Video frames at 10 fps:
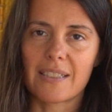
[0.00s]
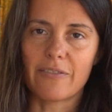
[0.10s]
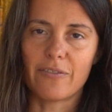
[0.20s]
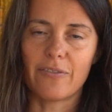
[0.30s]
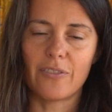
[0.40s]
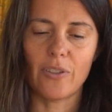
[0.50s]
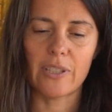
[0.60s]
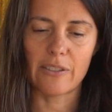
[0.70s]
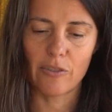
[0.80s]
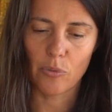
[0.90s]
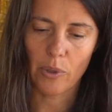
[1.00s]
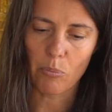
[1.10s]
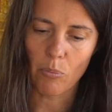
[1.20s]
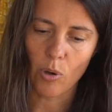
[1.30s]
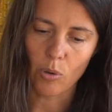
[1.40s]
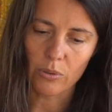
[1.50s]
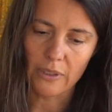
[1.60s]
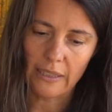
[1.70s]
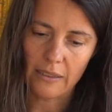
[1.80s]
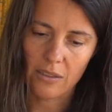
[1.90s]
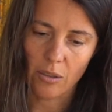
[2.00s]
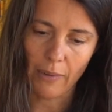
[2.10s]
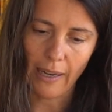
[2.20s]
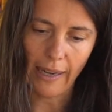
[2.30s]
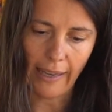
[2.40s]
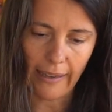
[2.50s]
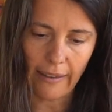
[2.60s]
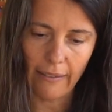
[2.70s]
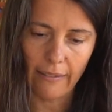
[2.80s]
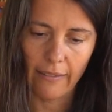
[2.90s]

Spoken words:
if you were molding some clay,